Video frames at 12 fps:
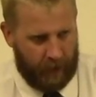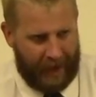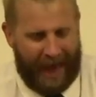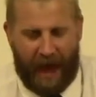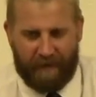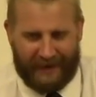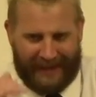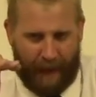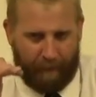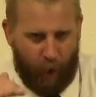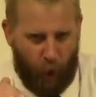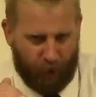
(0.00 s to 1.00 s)
Having
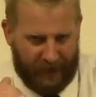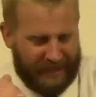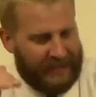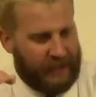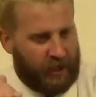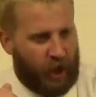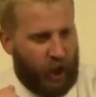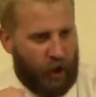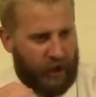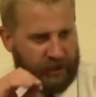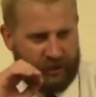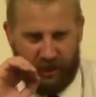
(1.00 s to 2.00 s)
that boldness and the
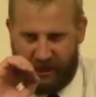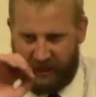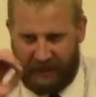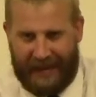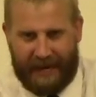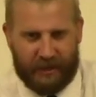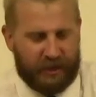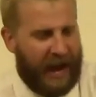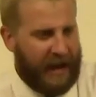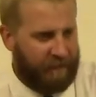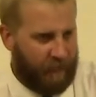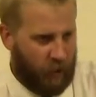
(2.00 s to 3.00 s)
courage to just let it
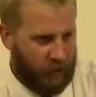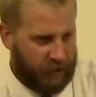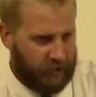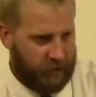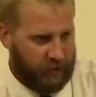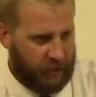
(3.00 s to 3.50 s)
shine forth.